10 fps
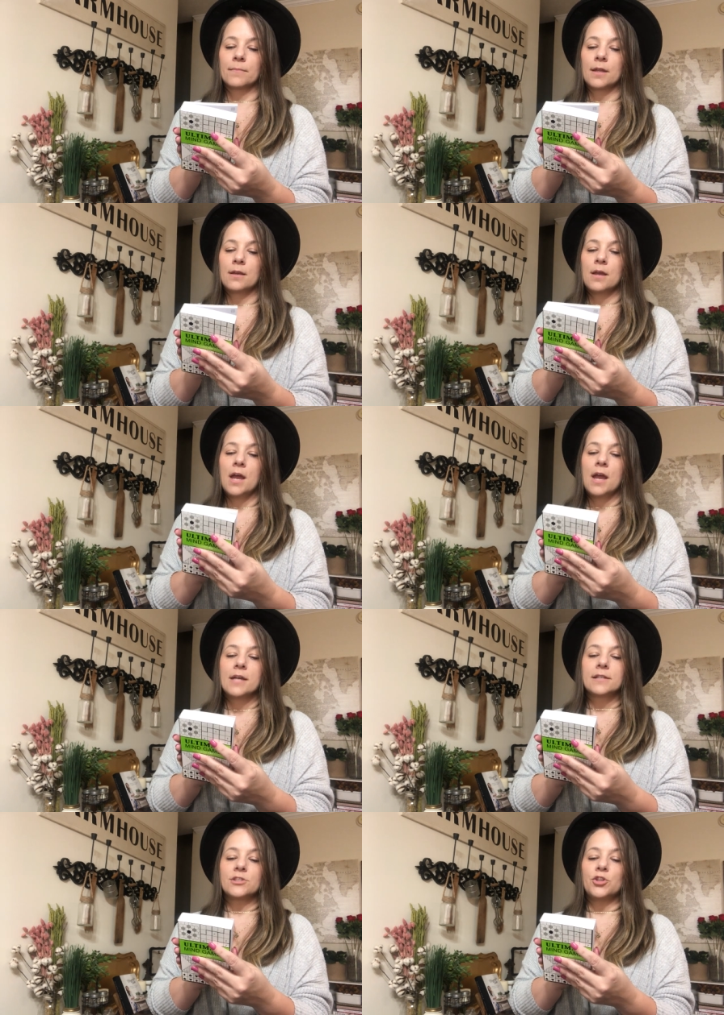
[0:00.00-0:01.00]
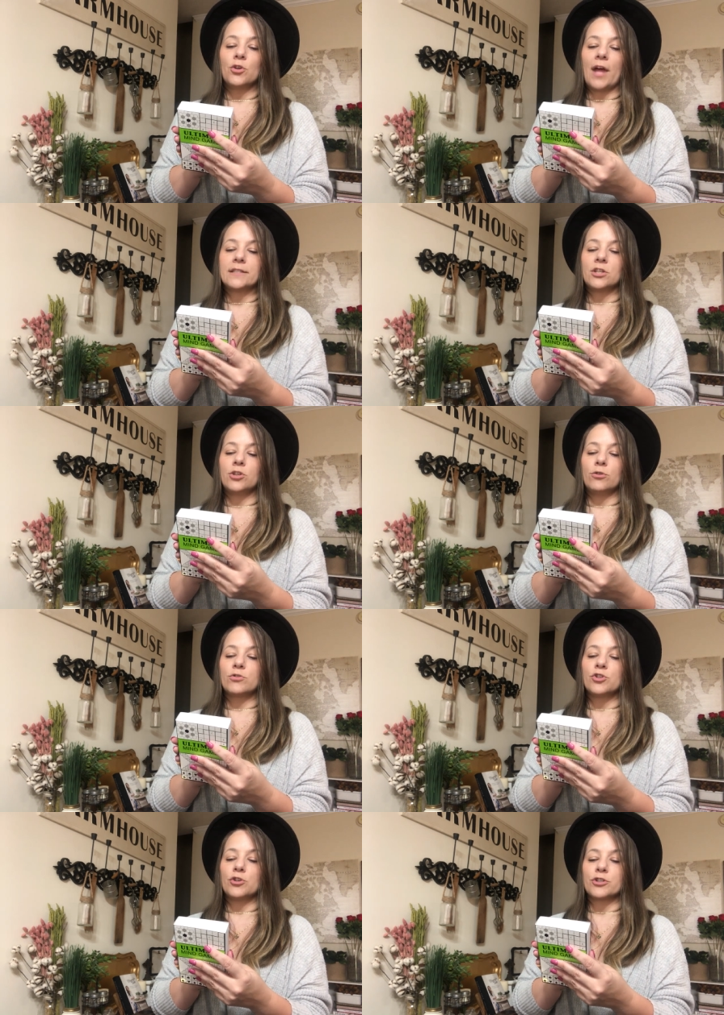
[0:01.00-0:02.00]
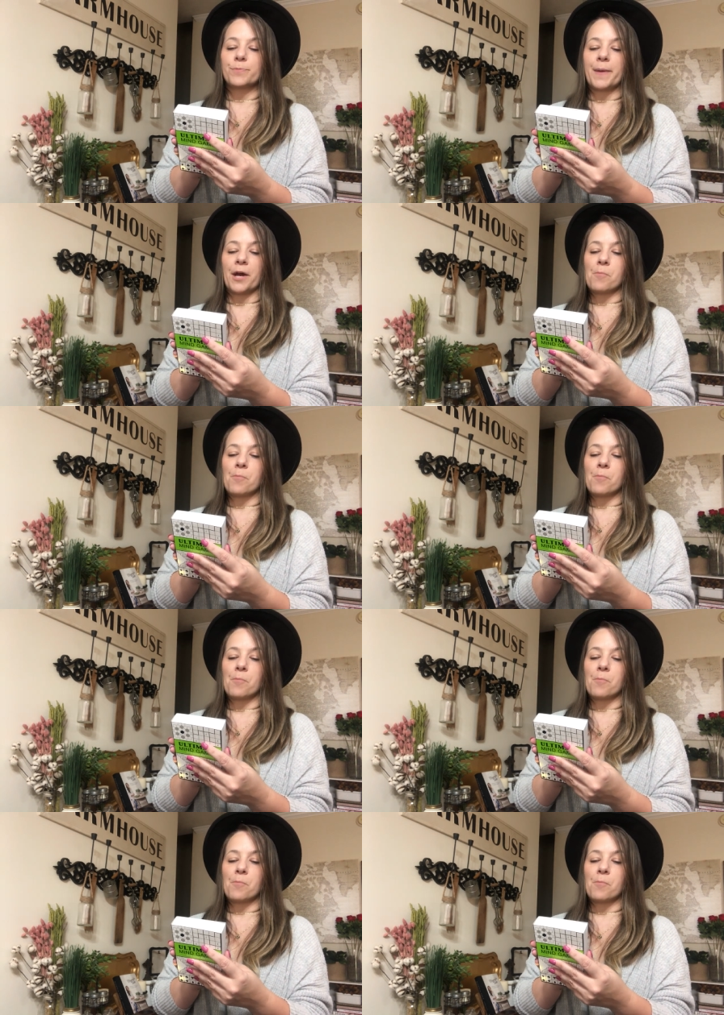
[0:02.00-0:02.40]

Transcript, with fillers: It says, do you like to use your spare